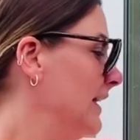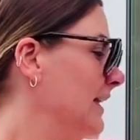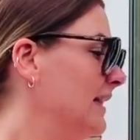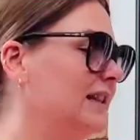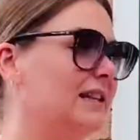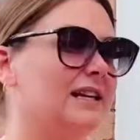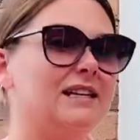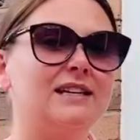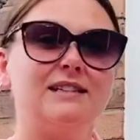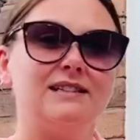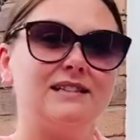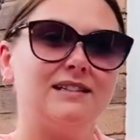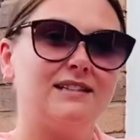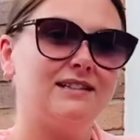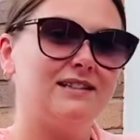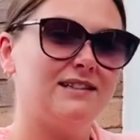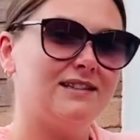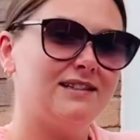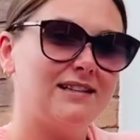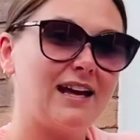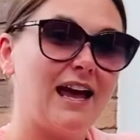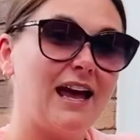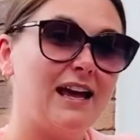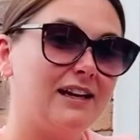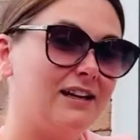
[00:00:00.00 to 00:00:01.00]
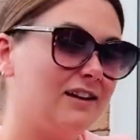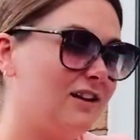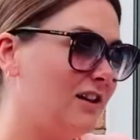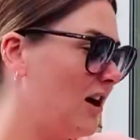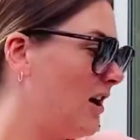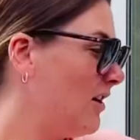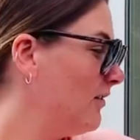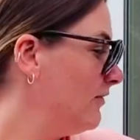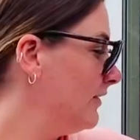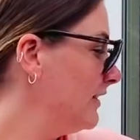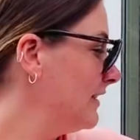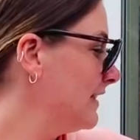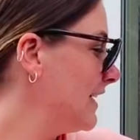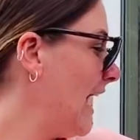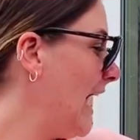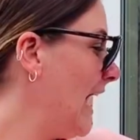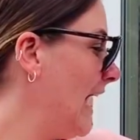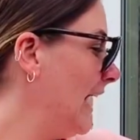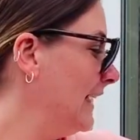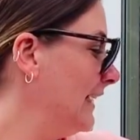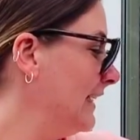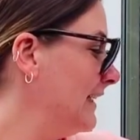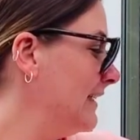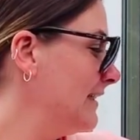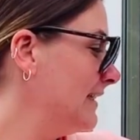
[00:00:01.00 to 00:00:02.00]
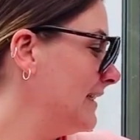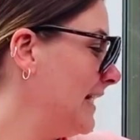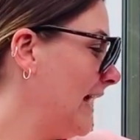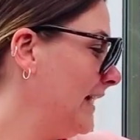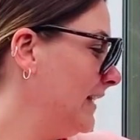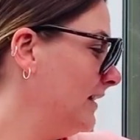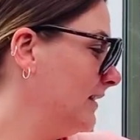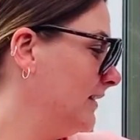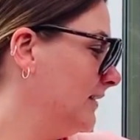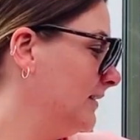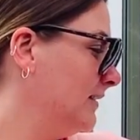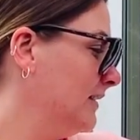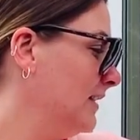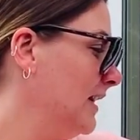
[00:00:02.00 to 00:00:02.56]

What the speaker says: This is the tale of a tiny snail